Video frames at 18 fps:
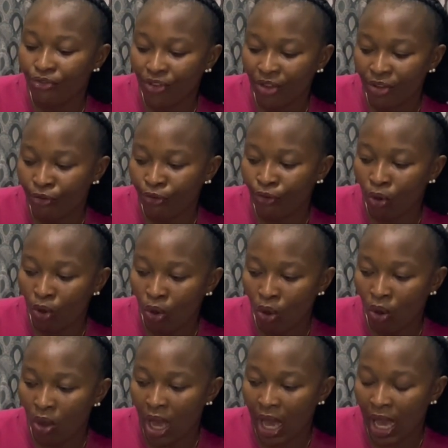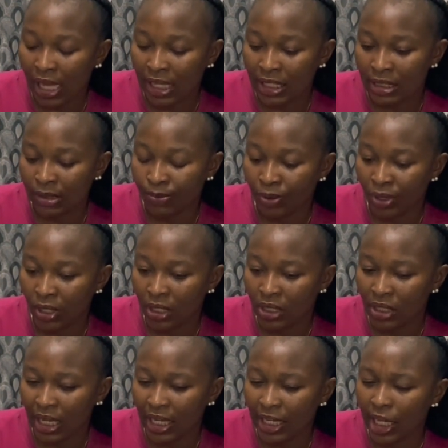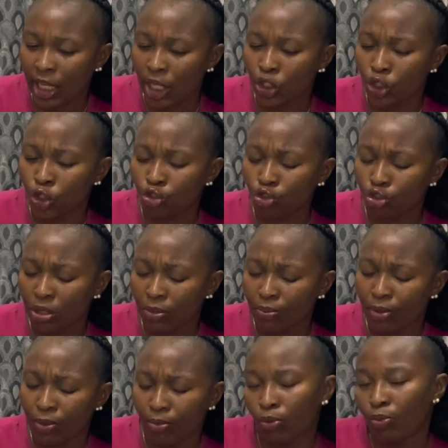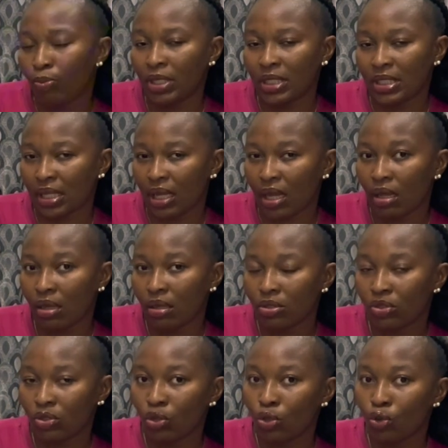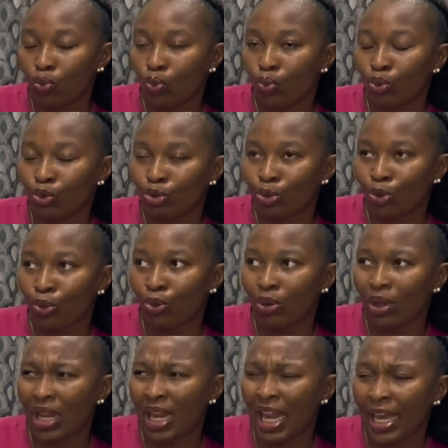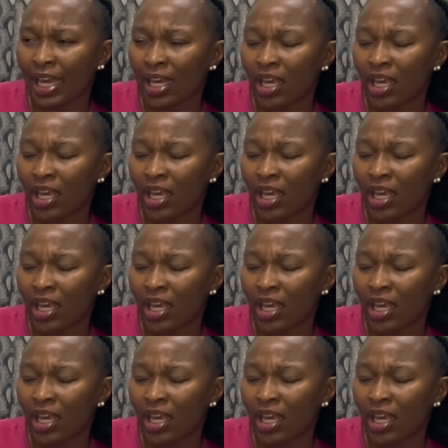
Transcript: favor has been an extreme people pleaser. What